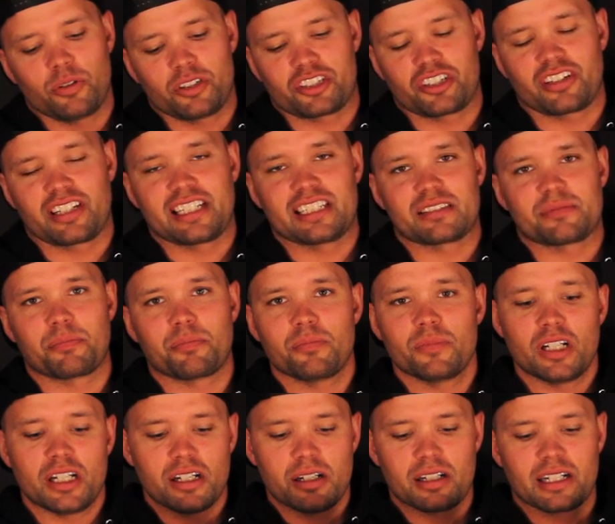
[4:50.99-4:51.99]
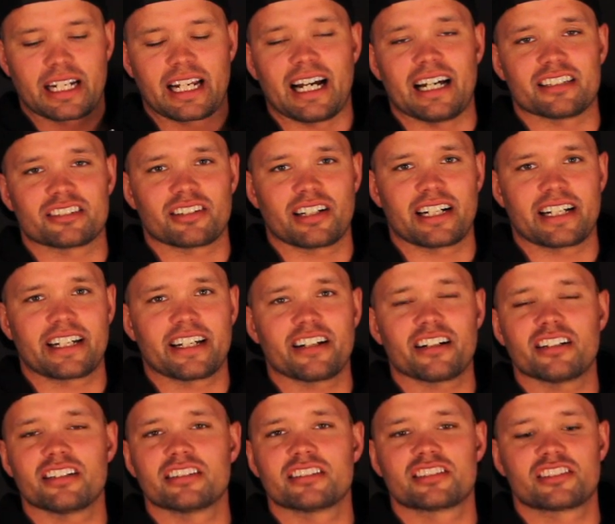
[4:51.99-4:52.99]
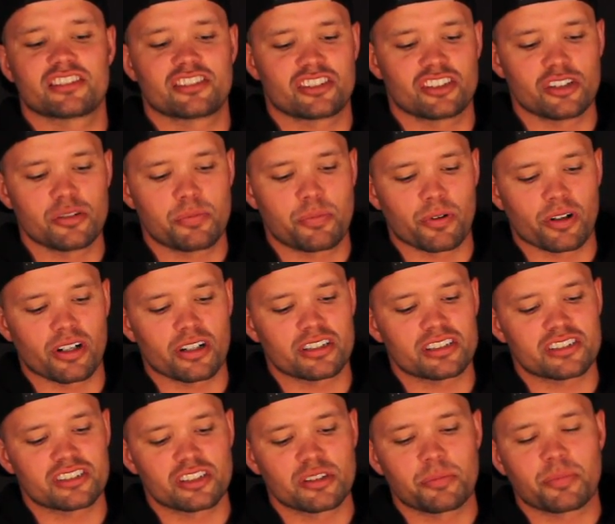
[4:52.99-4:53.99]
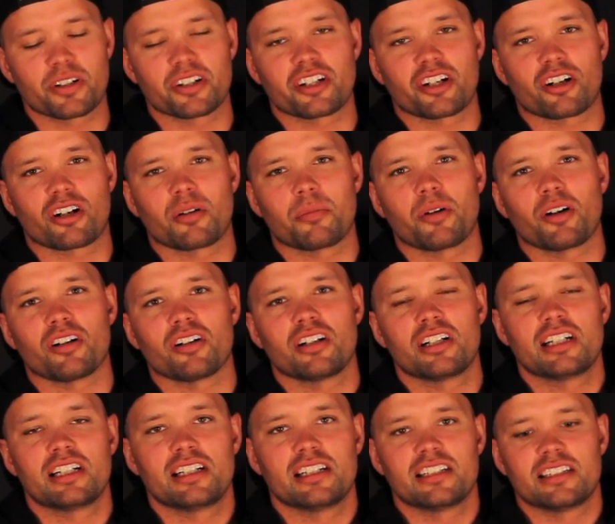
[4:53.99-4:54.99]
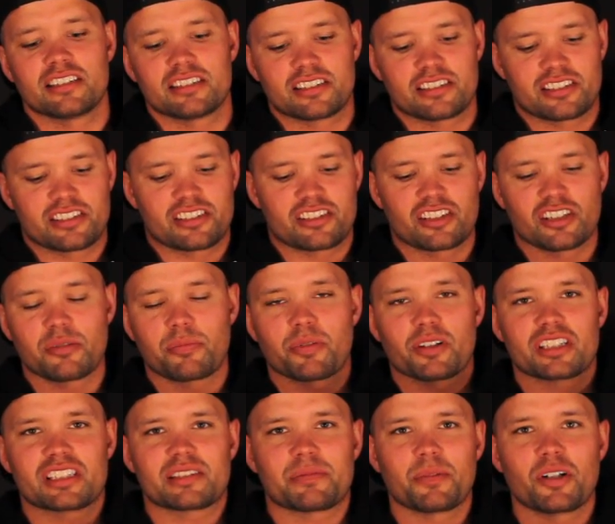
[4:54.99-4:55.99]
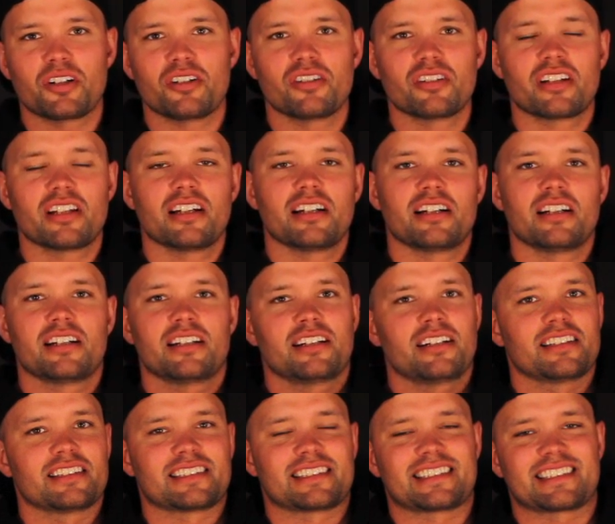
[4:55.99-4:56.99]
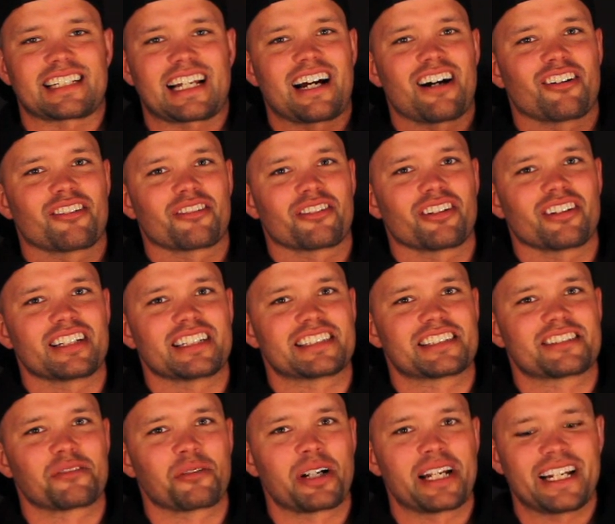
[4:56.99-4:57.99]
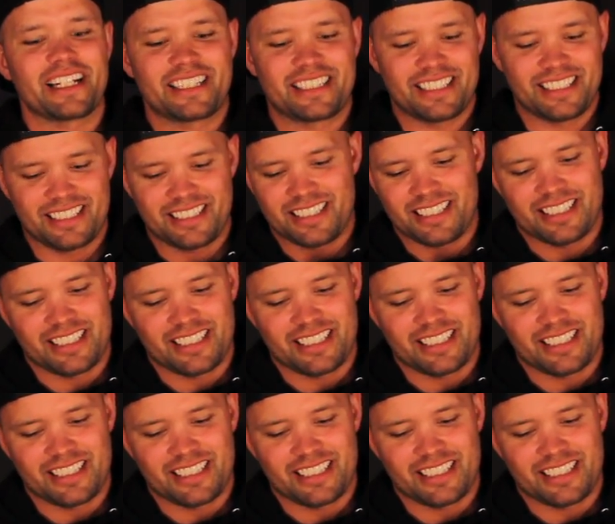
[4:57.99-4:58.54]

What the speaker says: which are these guys right here. Super durable, super smooth, sound really sweet.